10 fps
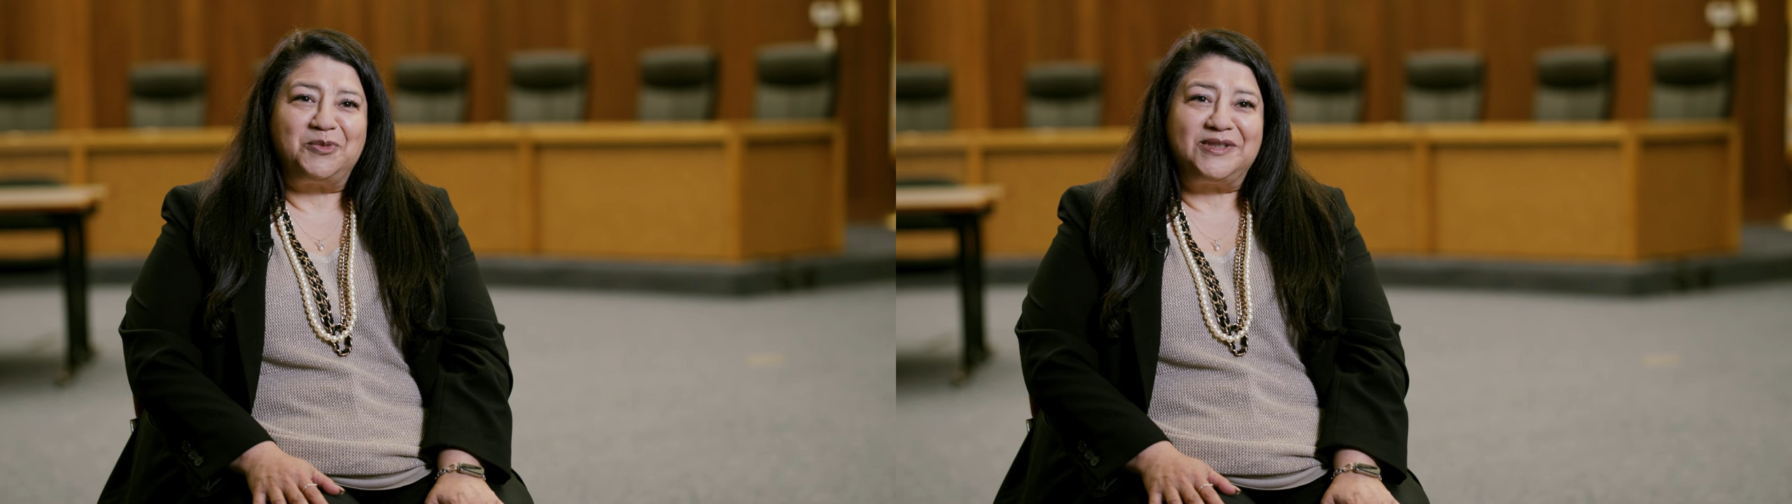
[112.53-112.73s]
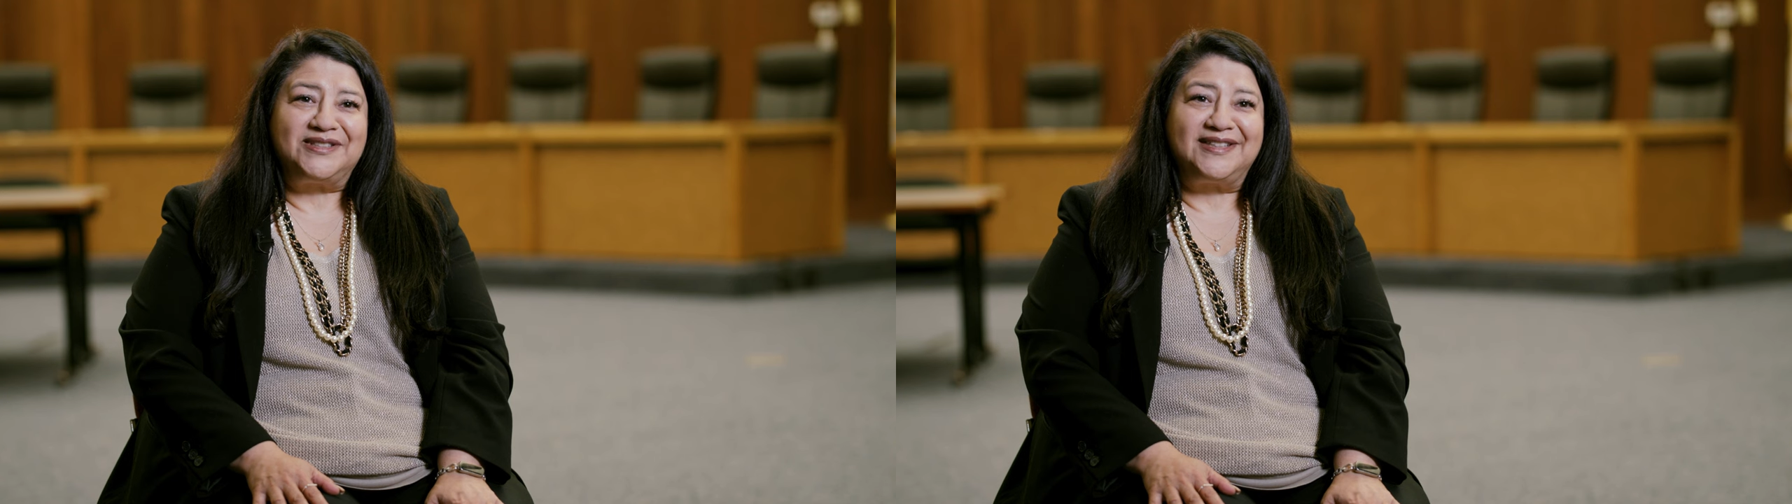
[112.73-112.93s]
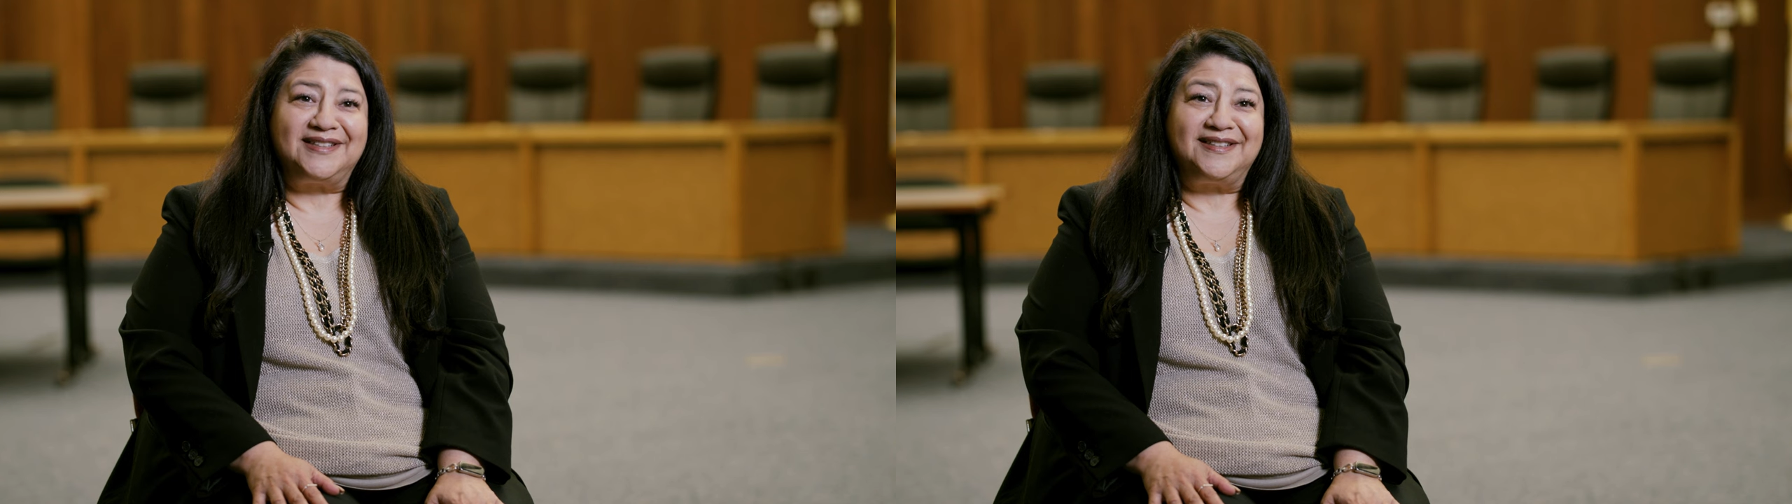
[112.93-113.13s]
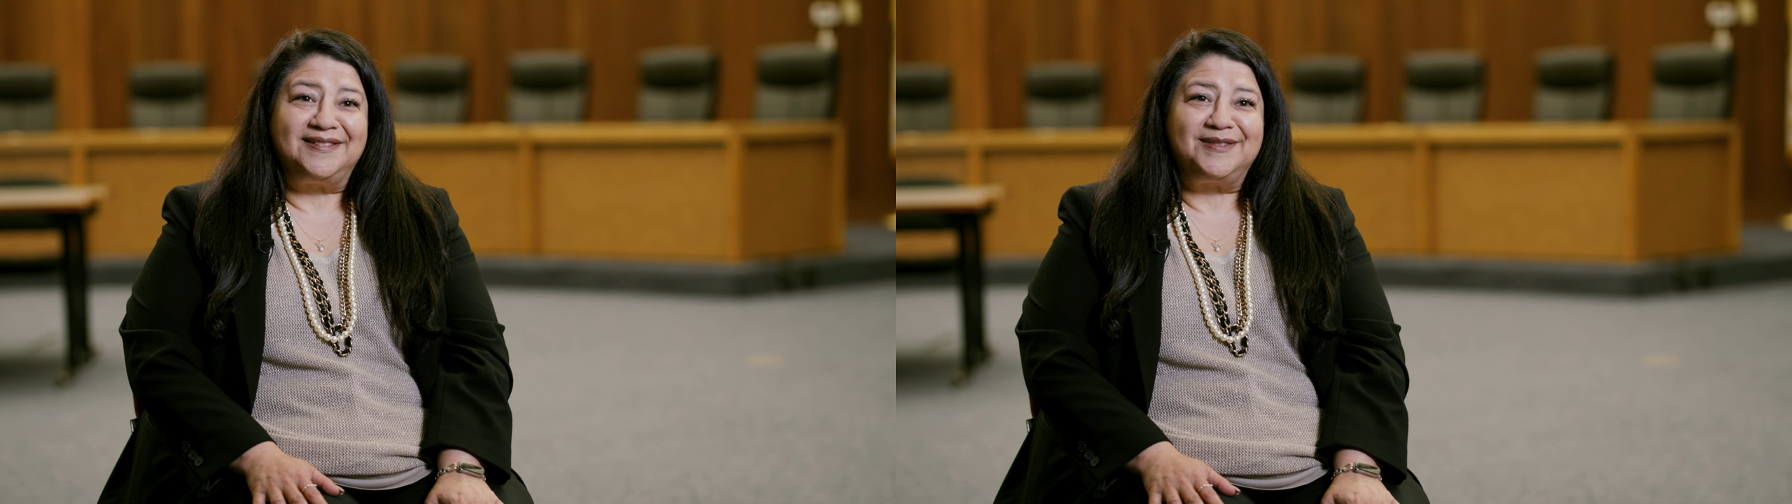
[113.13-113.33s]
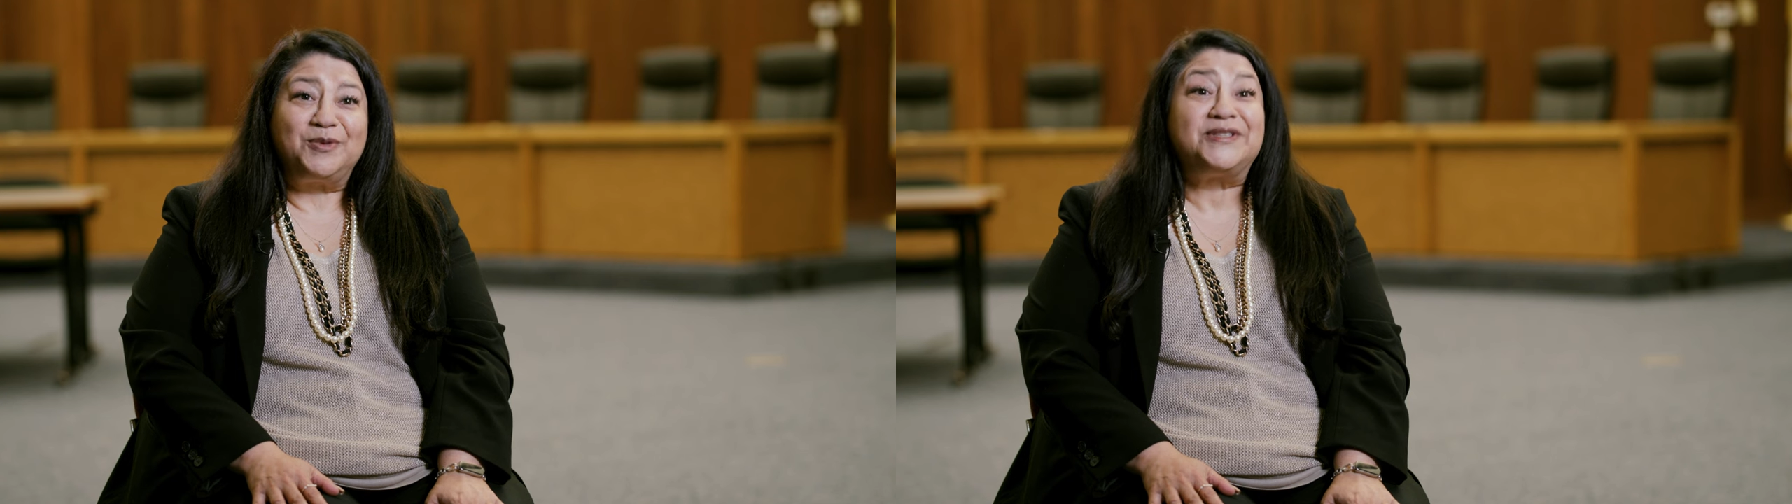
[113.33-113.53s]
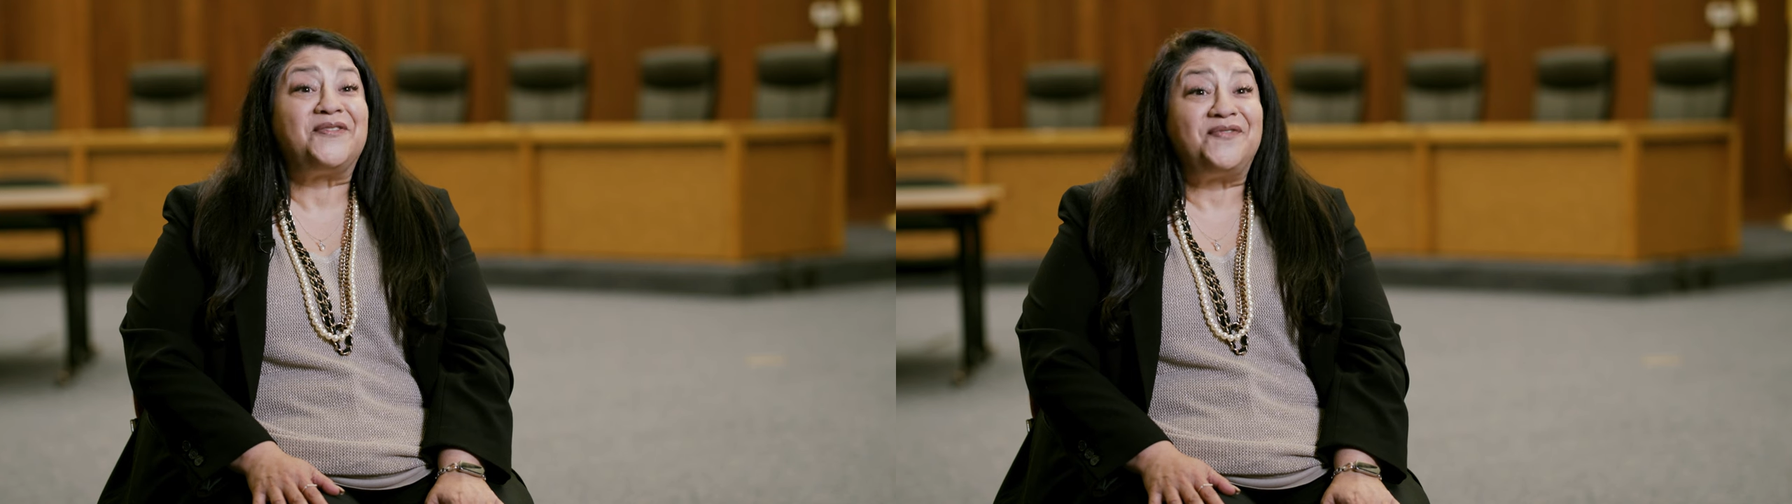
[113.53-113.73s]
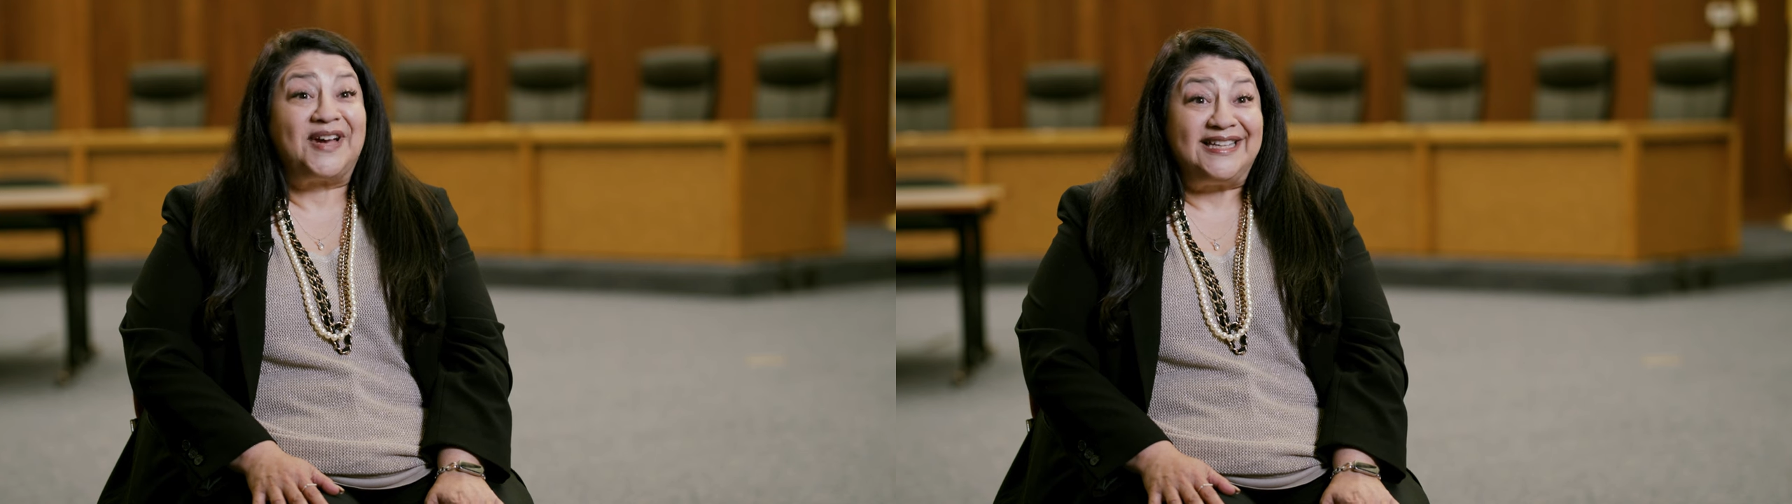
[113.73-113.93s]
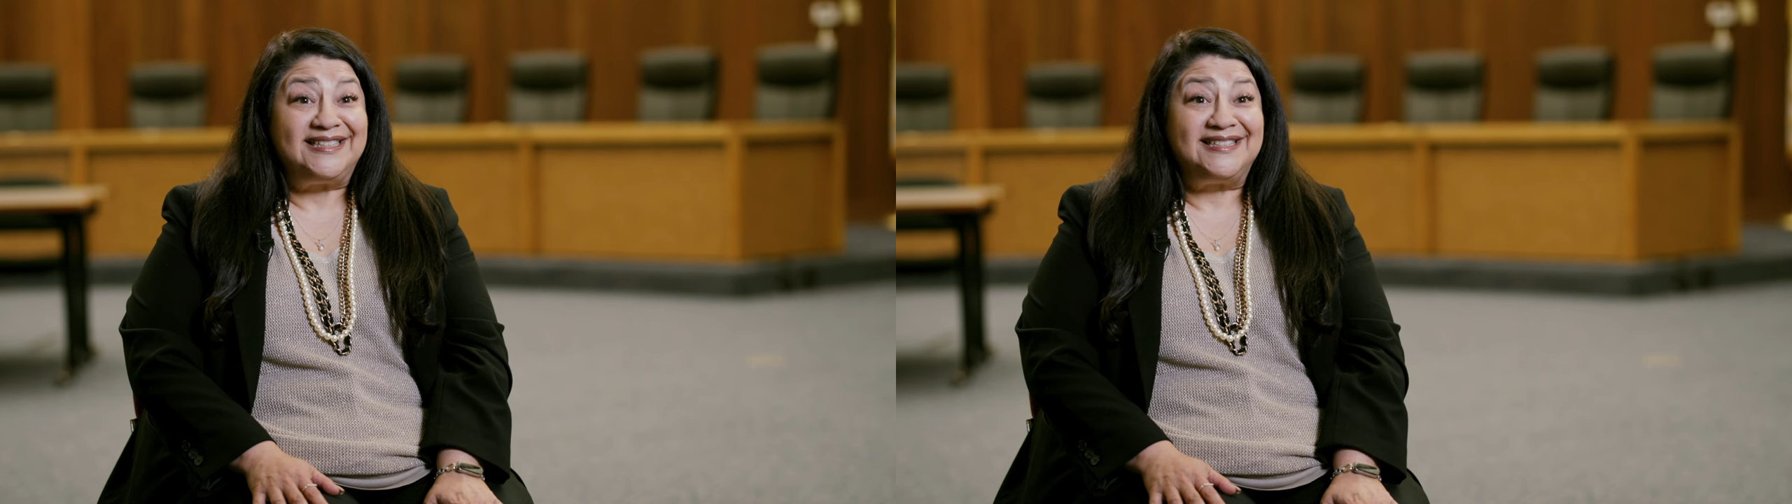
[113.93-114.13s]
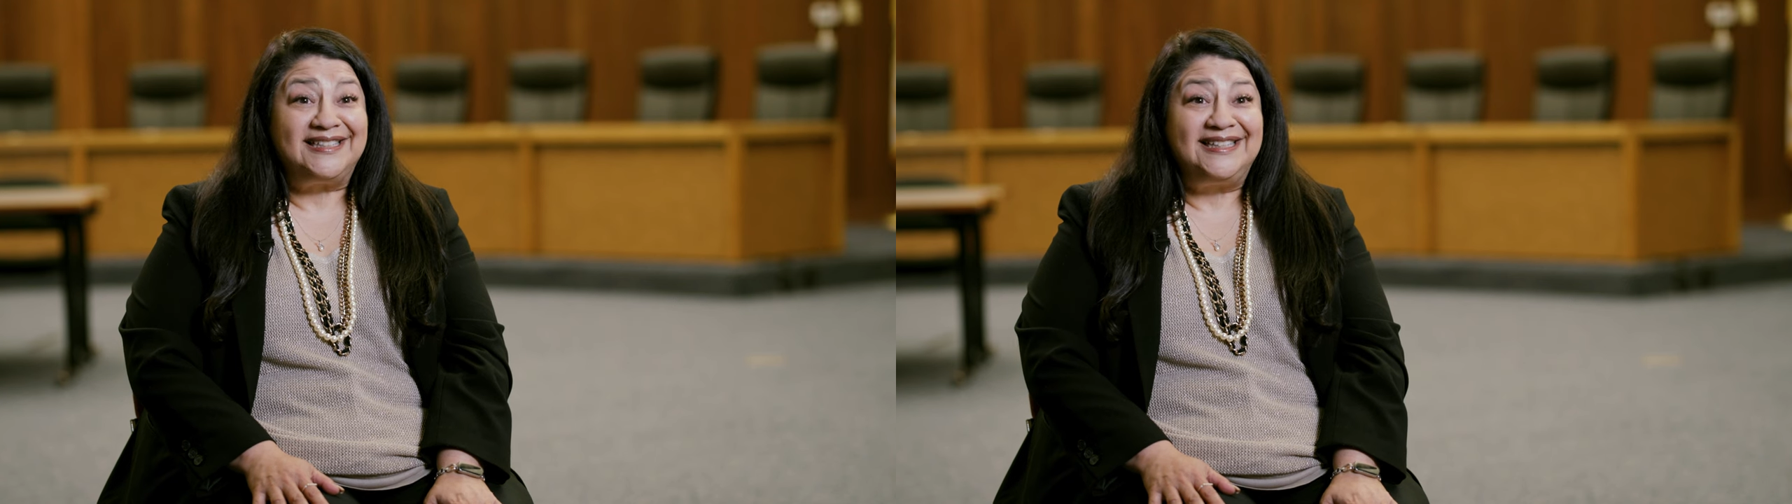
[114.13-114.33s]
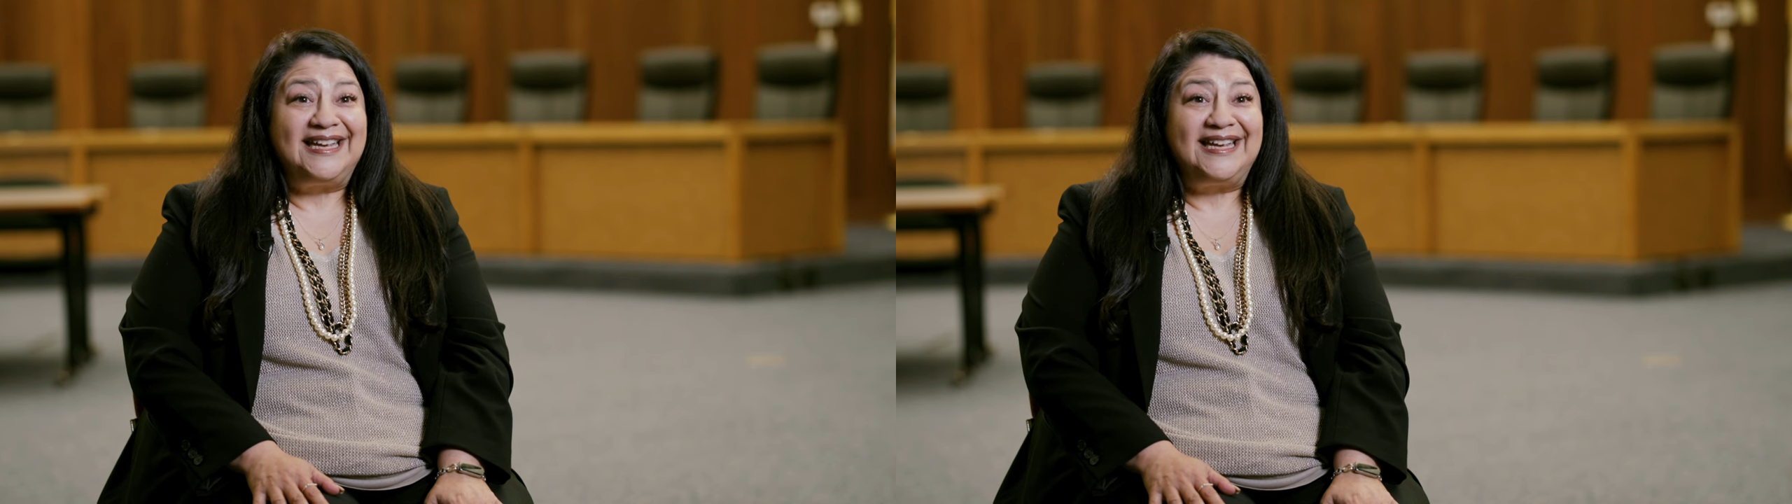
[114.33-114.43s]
was a fight,